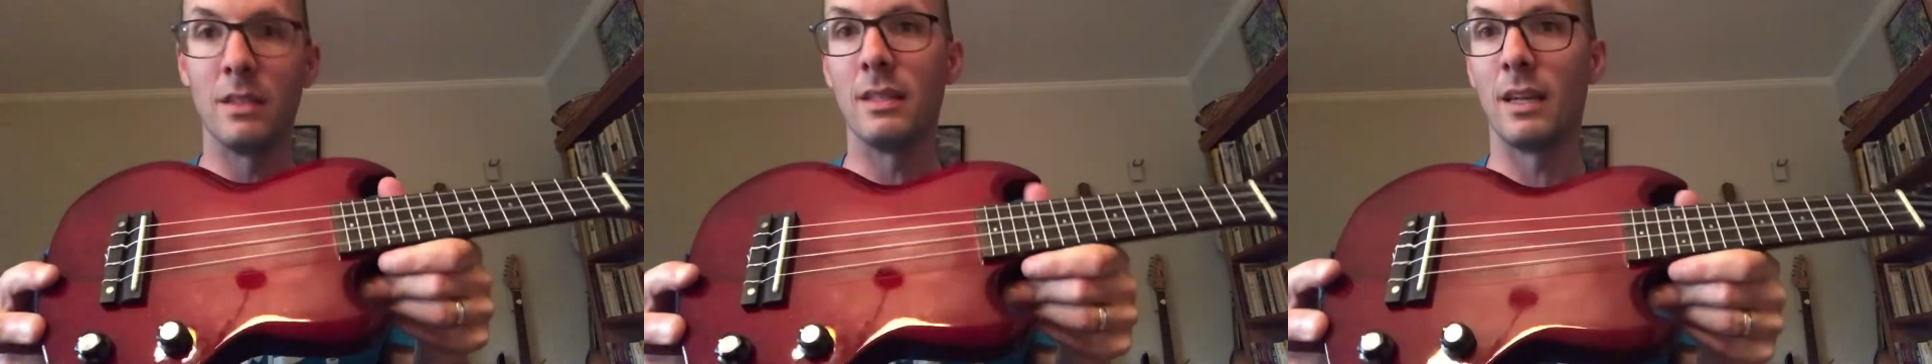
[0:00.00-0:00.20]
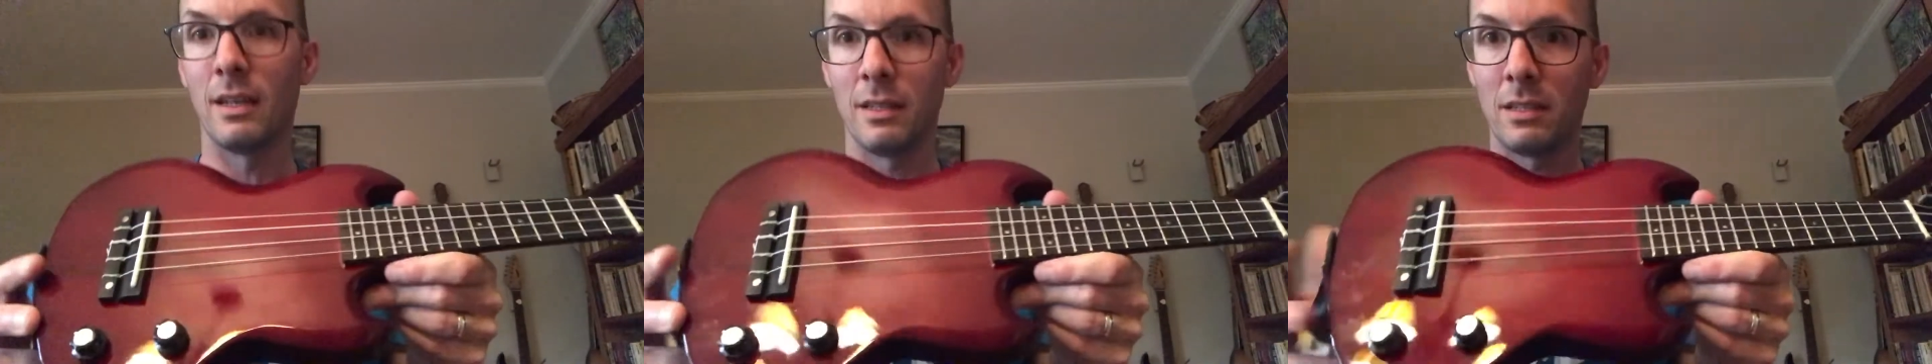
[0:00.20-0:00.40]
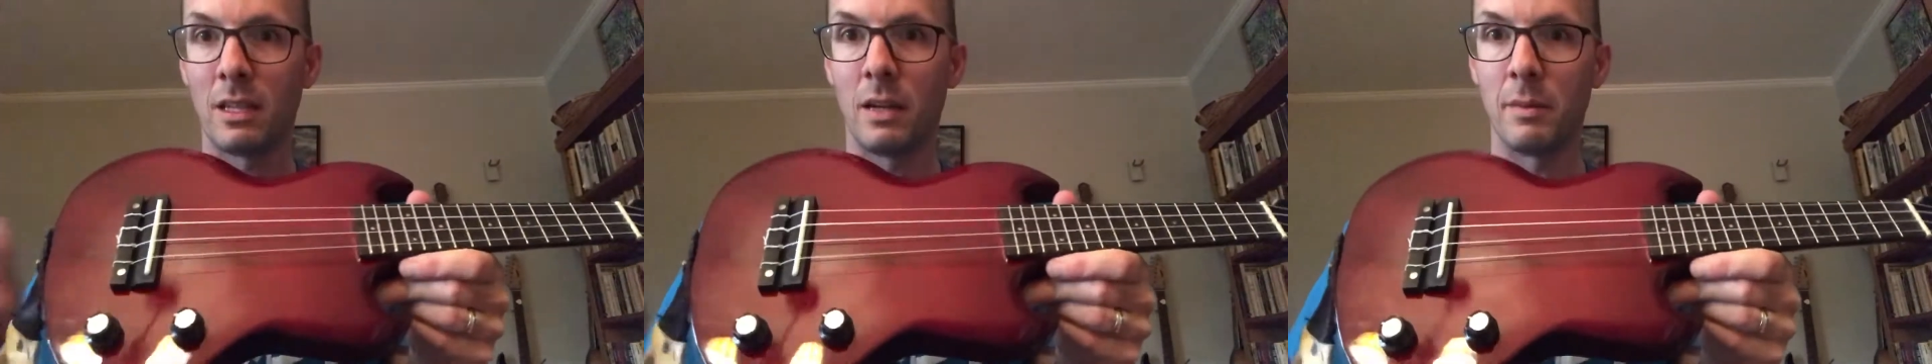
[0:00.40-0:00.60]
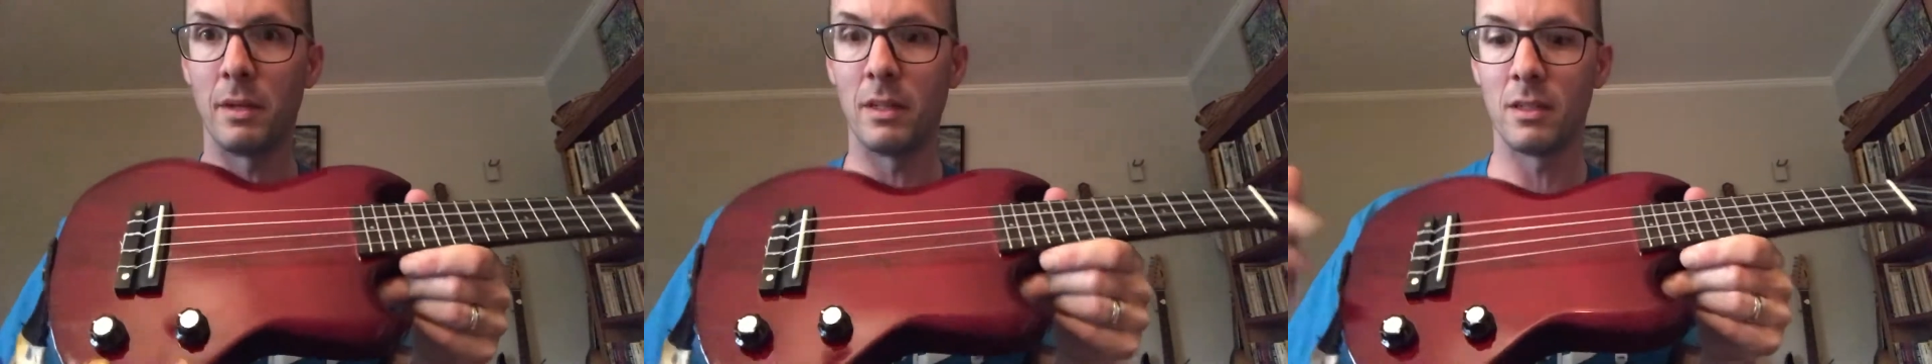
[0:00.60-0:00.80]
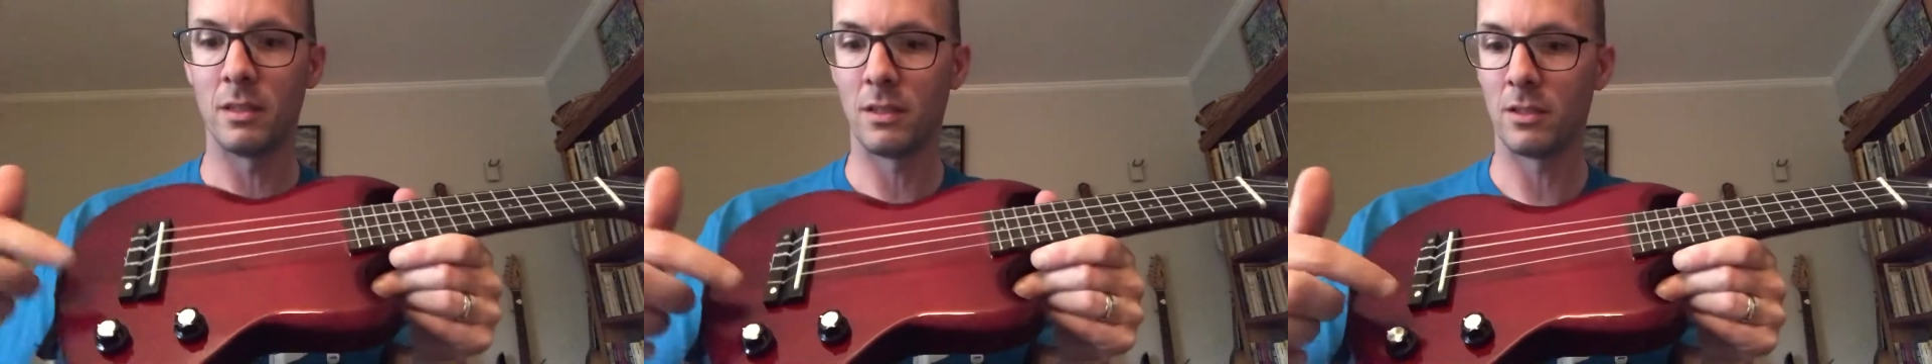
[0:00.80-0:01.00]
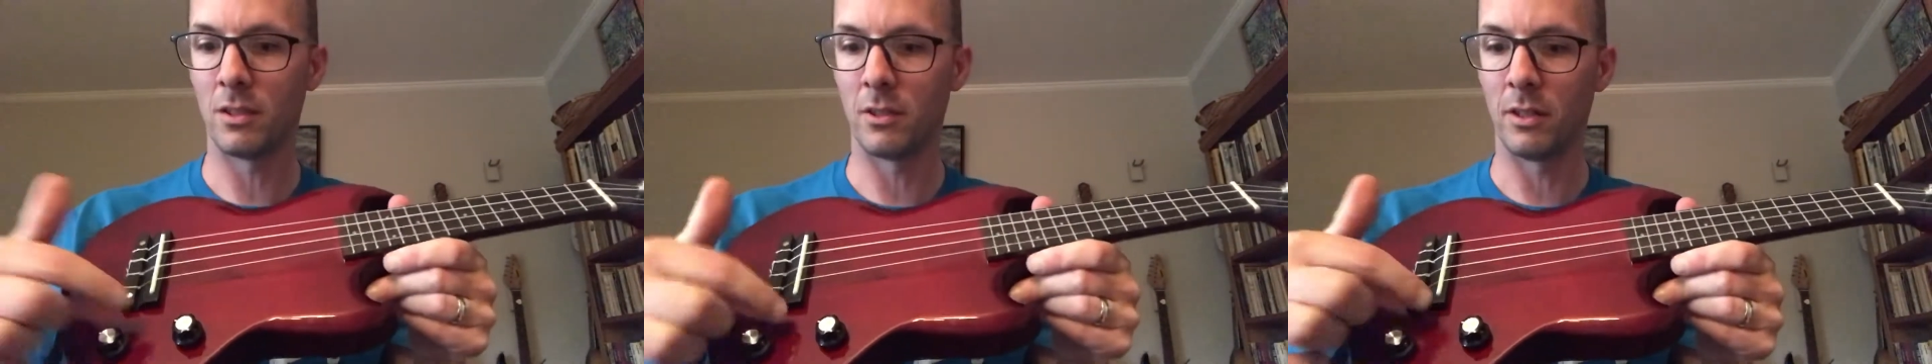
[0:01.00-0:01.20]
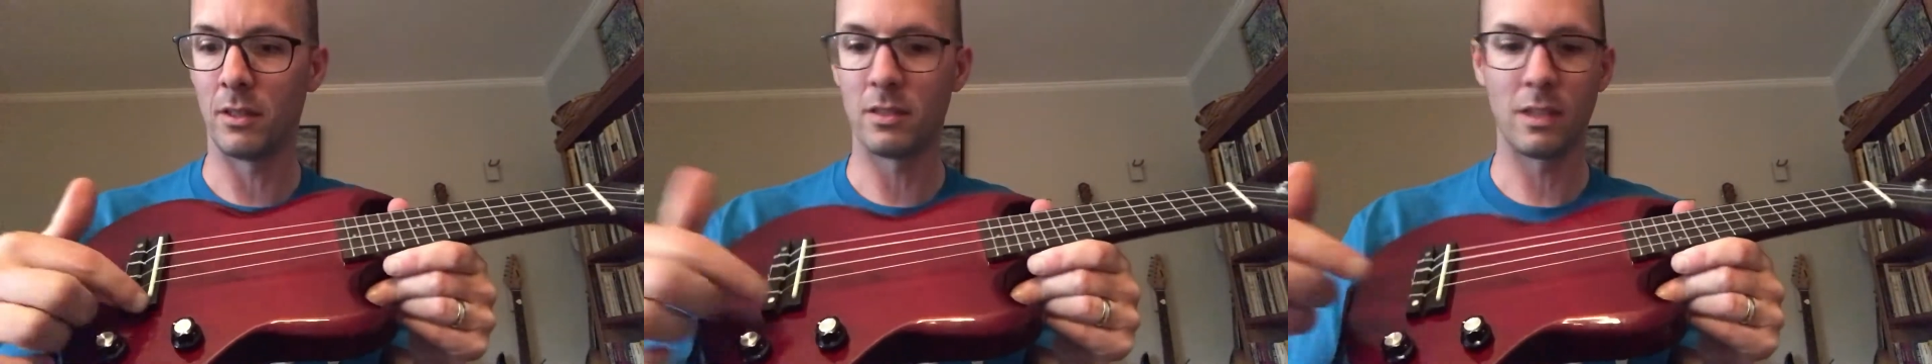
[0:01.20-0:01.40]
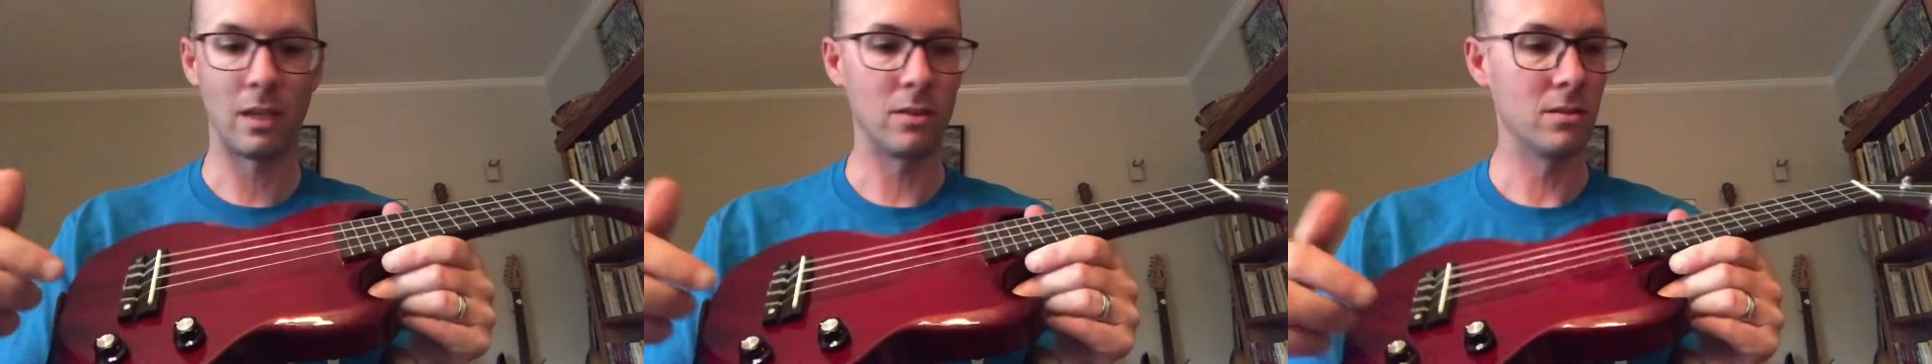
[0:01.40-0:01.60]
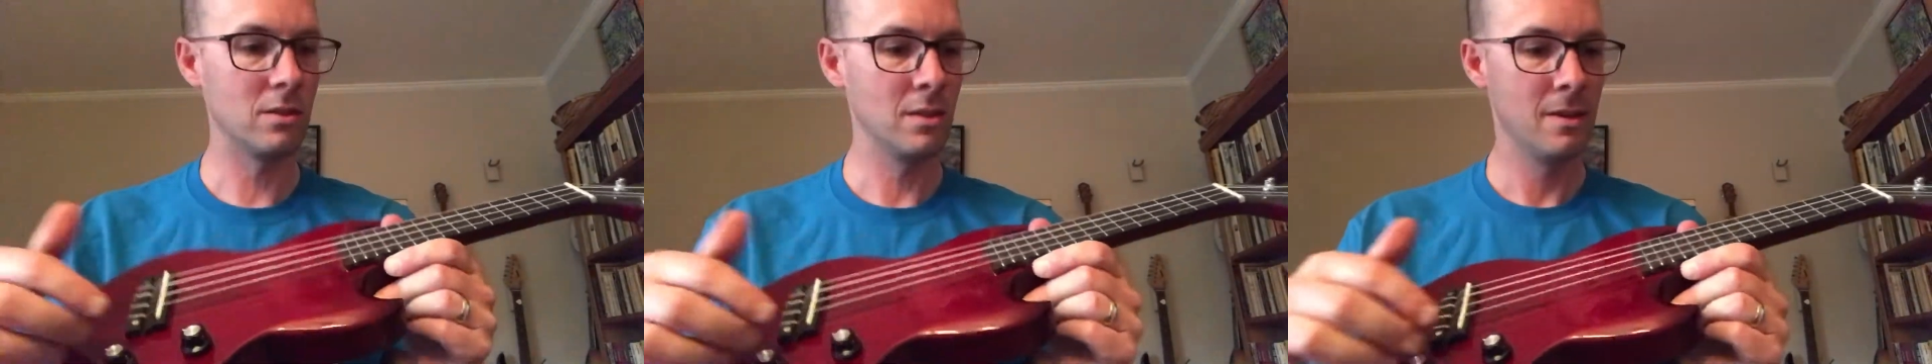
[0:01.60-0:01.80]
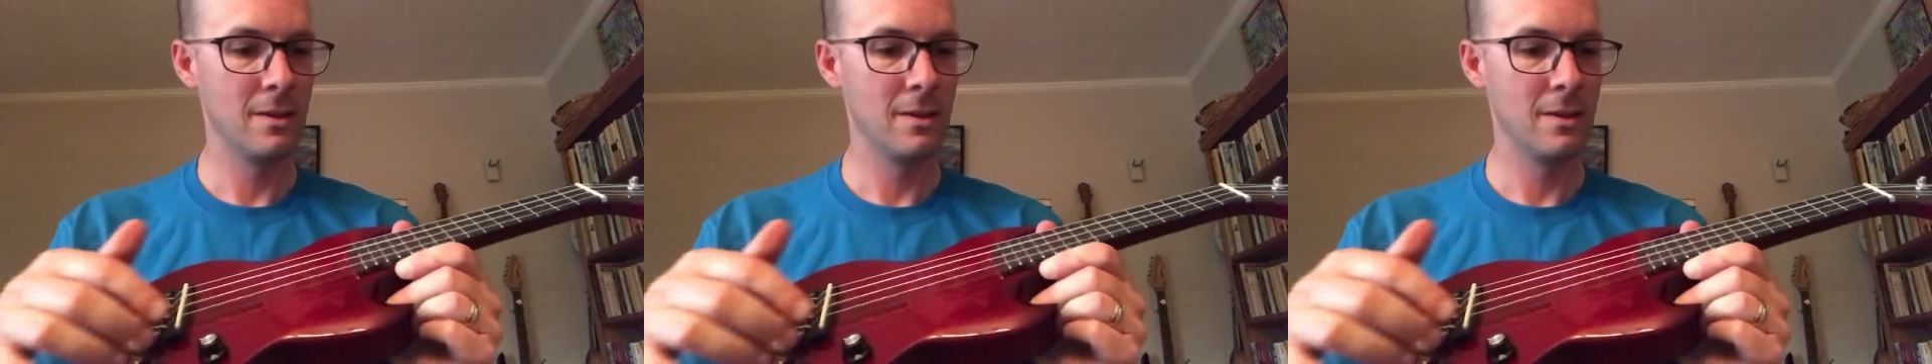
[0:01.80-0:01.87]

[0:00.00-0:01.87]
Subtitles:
Yeah, it's got to be. It's underneath the saddle.